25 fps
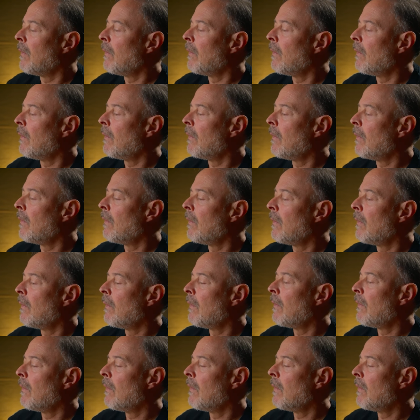
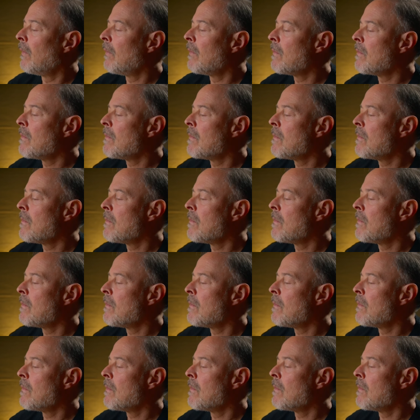
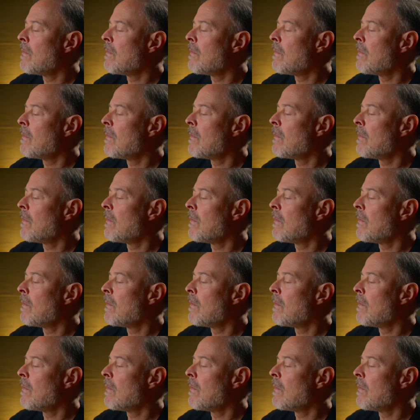No one is speaking in this clip.